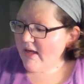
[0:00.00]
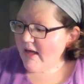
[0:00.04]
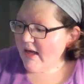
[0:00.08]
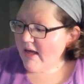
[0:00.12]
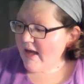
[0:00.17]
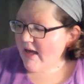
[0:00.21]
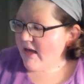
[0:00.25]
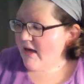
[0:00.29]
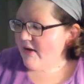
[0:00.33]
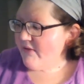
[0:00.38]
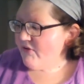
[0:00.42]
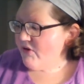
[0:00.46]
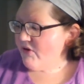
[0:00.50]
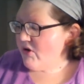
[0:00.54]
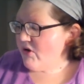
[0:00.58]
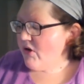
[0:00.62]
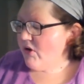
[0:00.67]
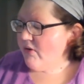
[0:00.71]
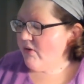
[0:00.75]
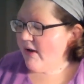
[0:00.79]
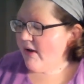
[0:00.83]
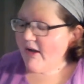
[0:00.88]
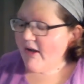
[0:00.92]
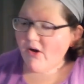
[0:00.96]
And if you
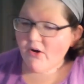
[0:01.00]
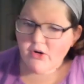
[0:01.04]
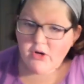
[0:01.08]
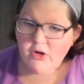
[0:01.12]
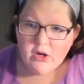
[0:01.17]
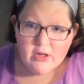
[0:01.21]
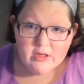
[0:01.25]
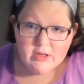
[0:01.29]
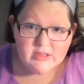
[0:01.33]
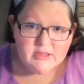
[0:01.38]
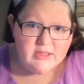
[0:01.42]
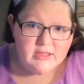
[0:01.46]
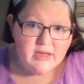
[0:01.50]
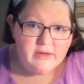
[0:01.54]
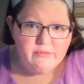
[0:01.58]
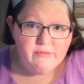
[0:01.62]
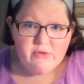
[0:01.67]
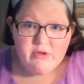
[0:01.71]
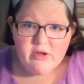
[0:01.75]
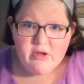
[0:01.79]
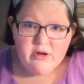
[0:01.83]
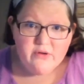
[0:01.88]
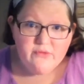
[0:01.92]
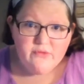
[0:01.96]
don't, I go to Ulta
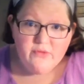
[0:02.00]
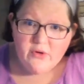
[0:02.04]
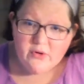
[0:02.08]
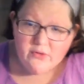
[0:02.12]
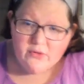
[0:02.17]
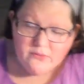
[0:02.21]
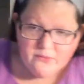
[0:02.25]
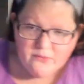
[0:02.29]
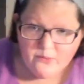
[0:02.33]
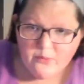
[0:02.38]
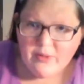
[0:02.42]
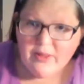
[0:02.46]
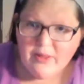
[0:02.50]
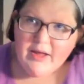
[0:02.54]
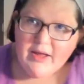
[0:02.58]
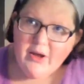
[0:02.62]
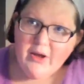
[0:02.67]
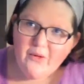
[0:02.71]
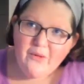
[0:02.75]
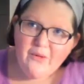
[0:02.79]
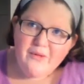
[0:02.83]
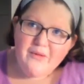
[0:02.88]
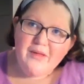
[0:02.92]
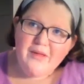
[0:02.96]
every year for, well, I
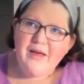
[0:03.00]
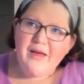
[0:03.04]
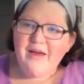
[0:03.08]
go